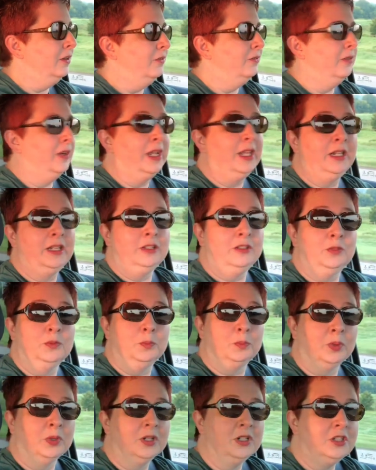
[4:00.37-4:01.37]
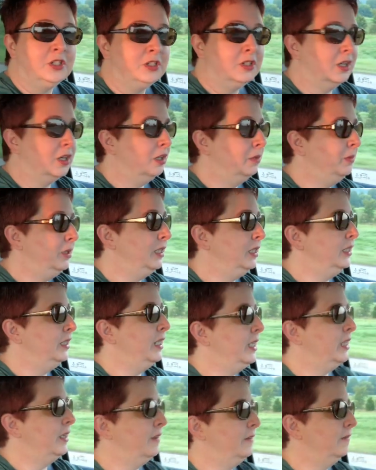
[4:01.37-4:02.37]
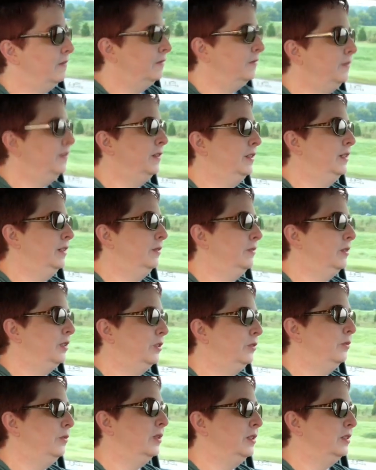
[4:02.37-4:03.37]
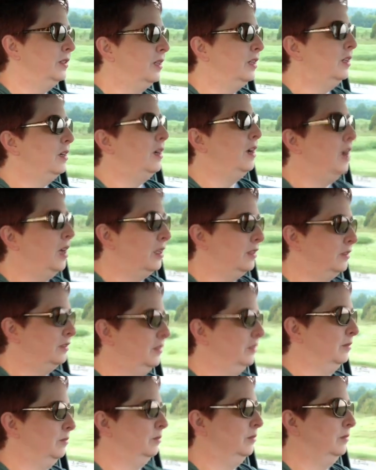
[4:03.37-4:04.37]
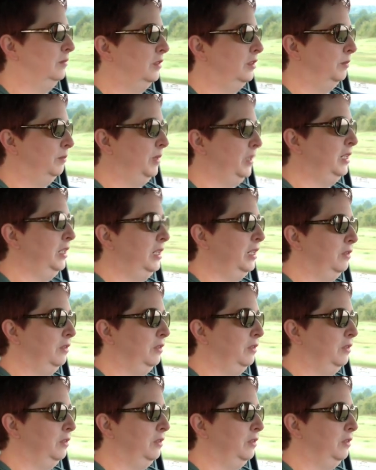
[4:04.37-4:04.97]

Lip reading: ran into Prince Charming Dev, which was awesome to meet.